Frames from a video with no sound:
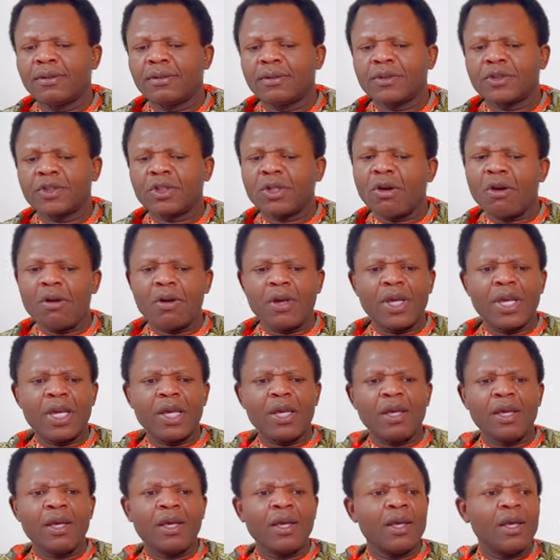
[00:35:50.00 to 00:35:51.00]
So
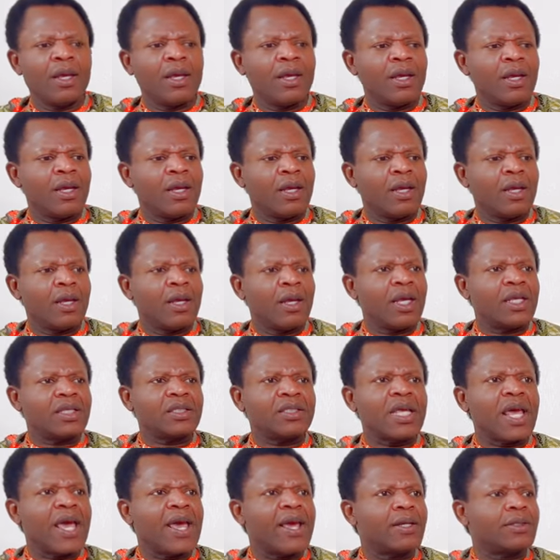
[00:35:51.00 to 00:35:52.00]
he
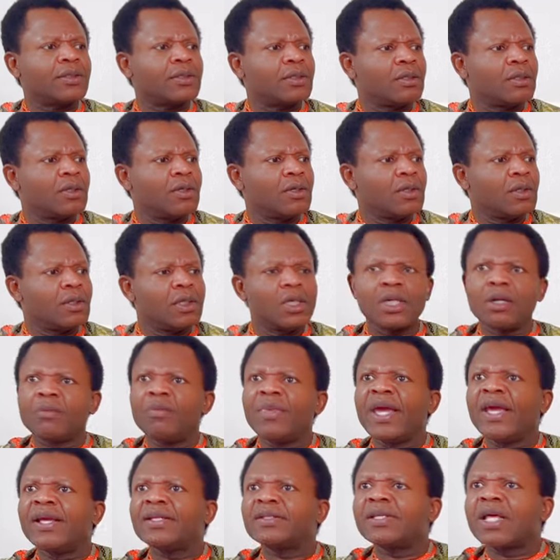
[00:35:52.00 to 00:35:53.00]
says, it
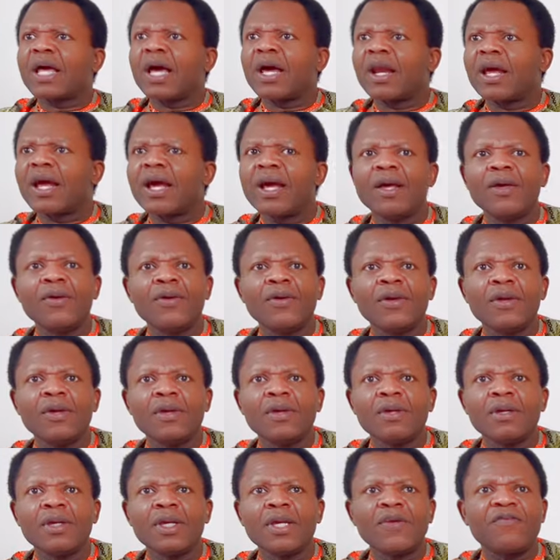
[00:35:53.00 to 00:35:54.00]
means that
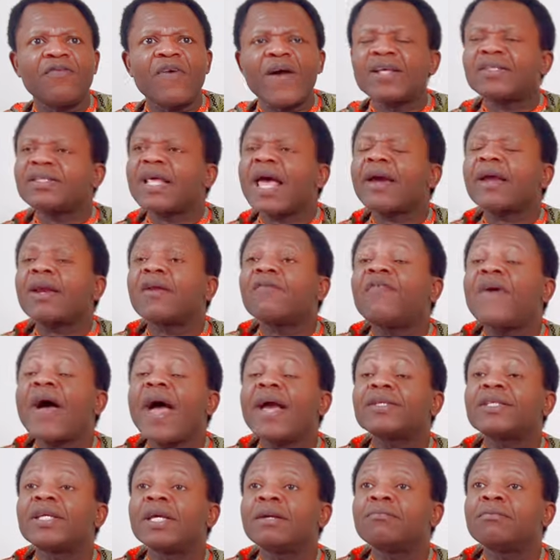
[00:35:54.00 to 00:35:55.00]
if I
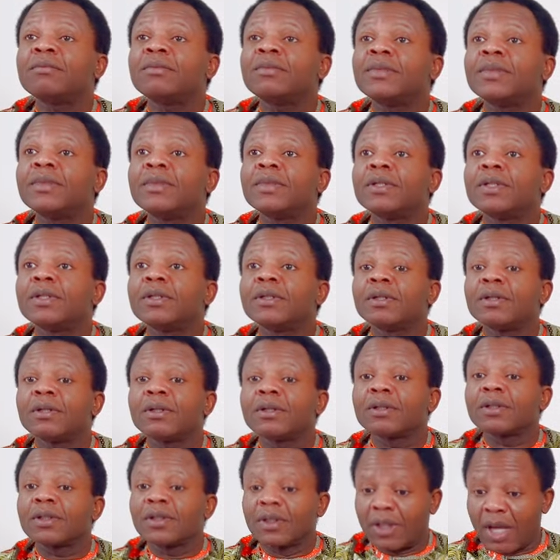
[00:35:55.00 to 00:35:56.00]
sacrifice him,
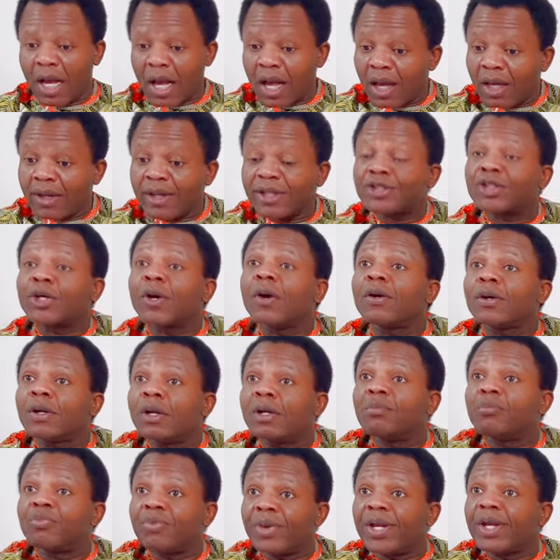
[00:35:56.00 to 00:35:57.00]
God is going
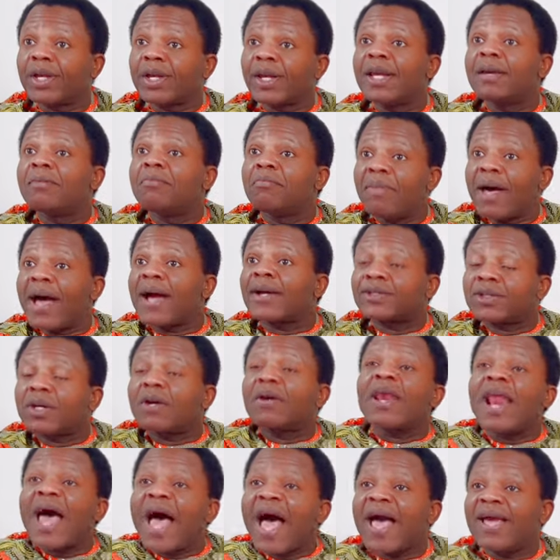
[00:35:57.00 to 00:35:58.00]
to bring him back to
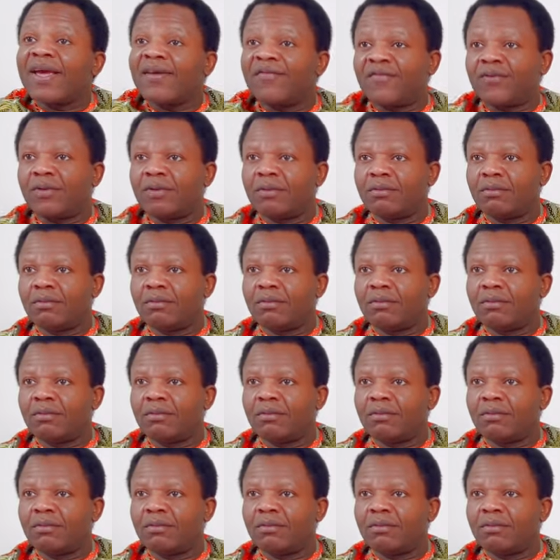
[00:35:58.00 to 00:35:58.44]
life.